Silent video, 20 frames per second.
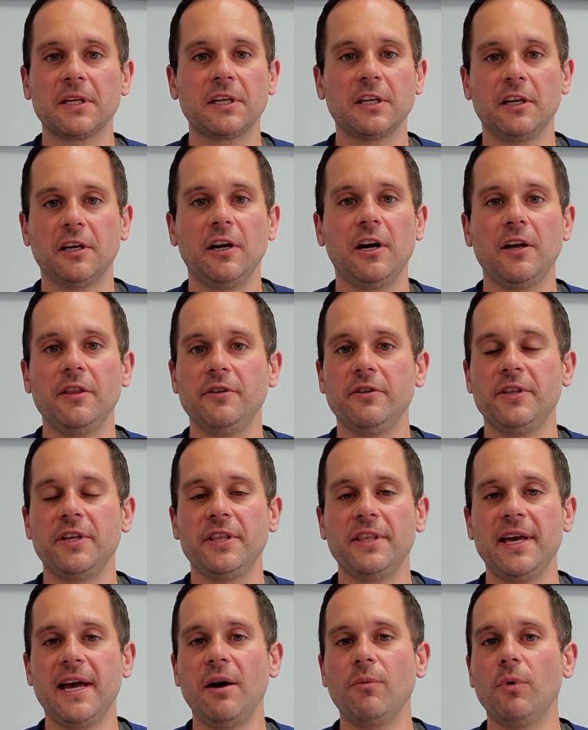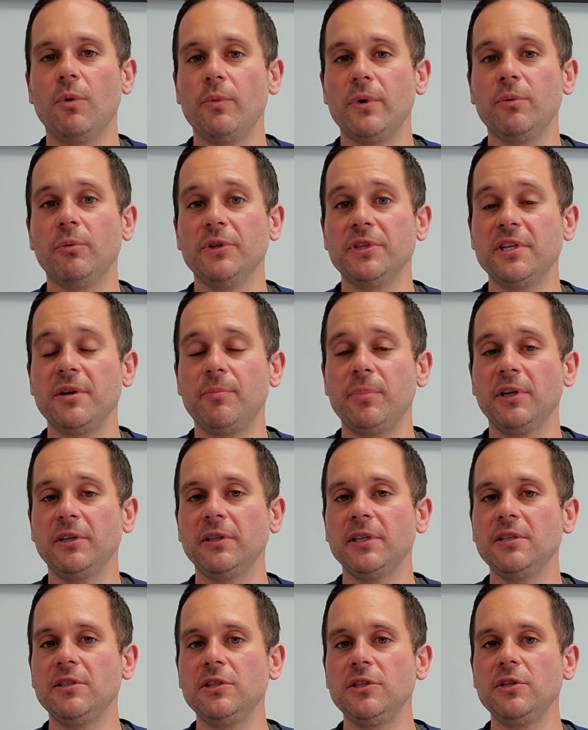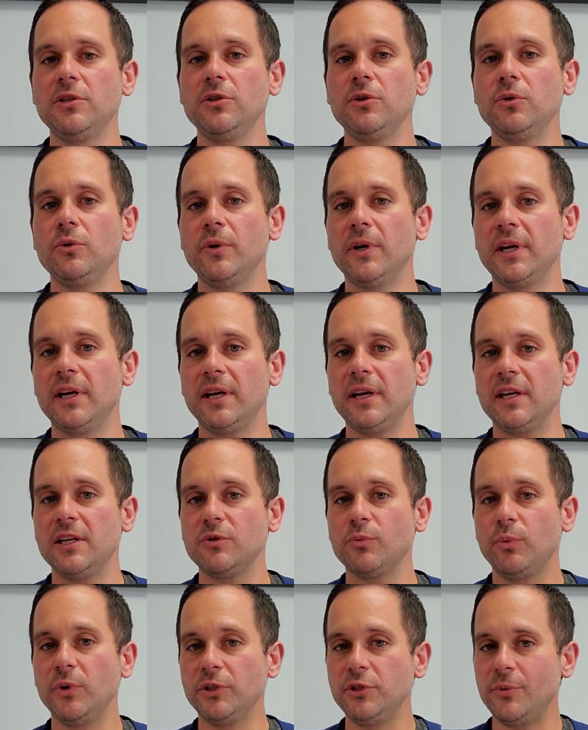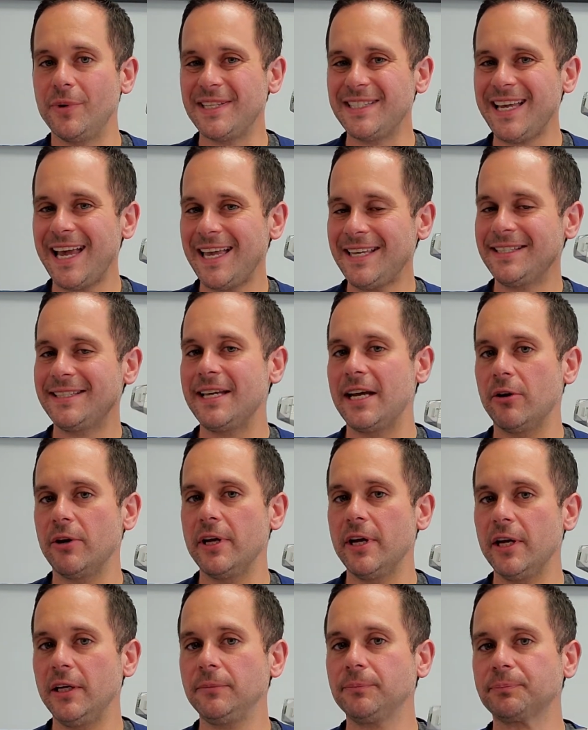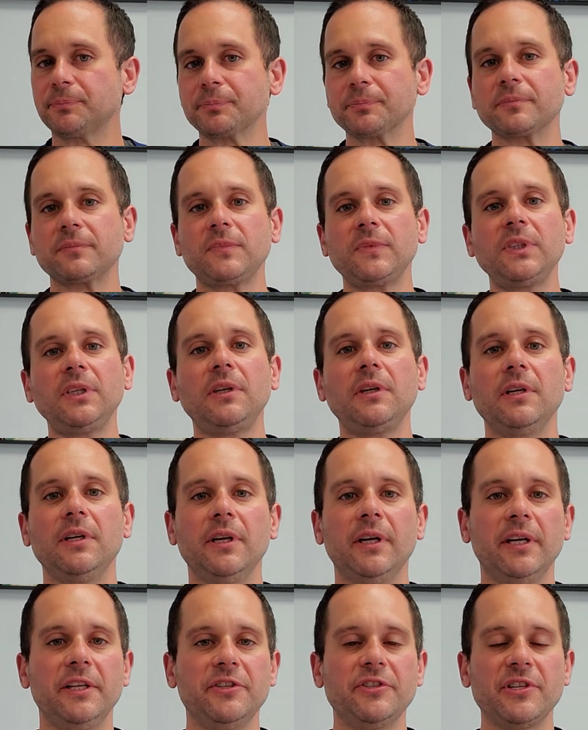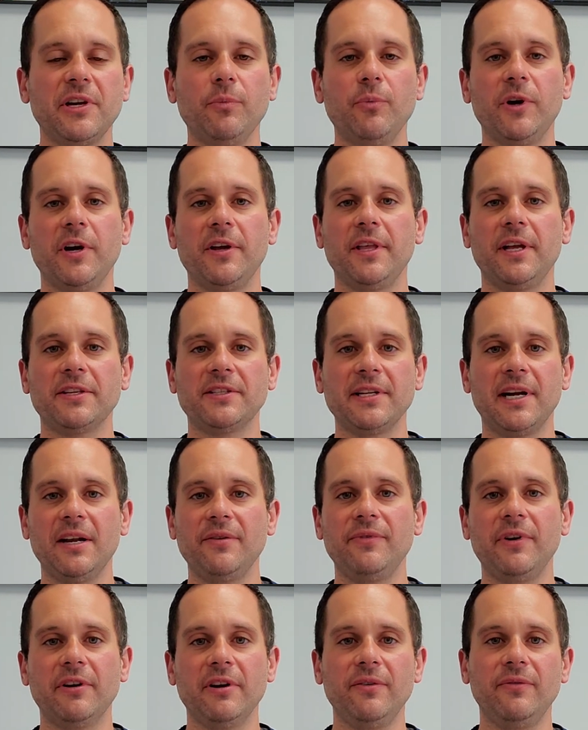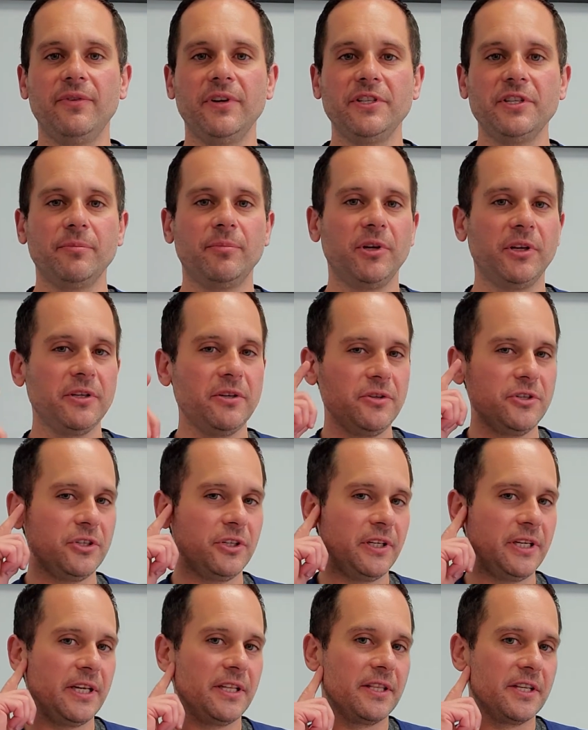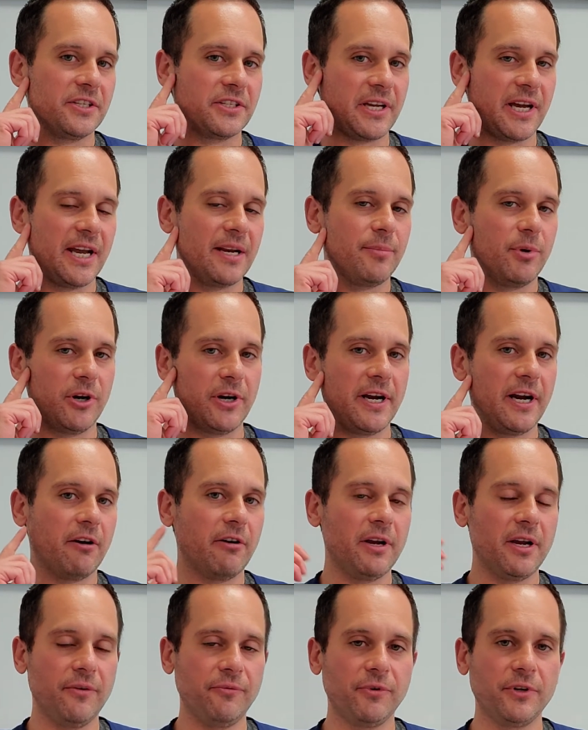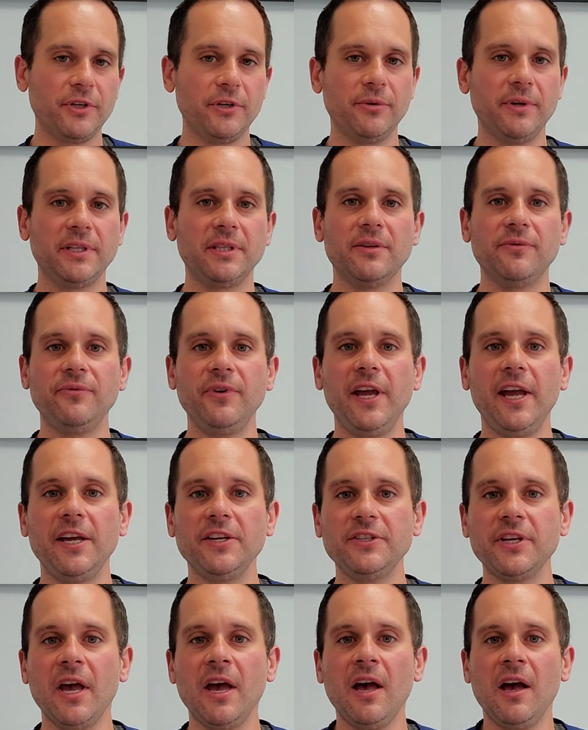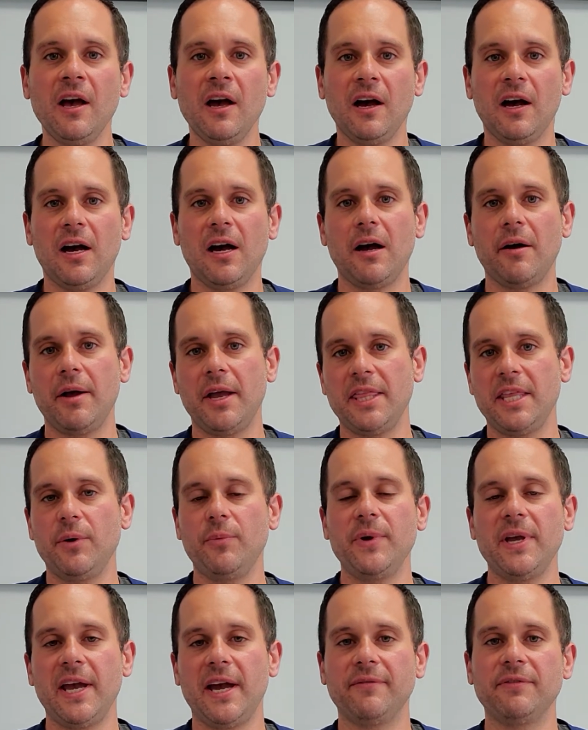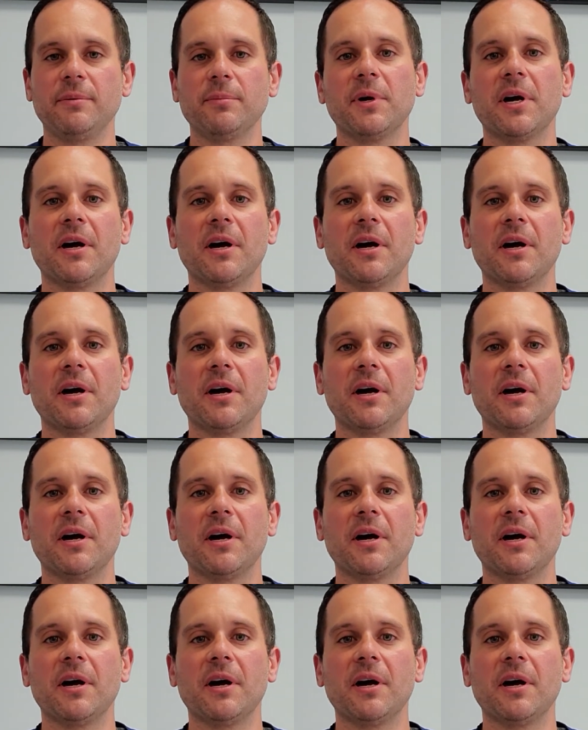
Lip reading: Other than that, what we will typically do is we'll do a test area and somewhere that's not very visible, usually in the sideburn area if we're doing the face, and then we have them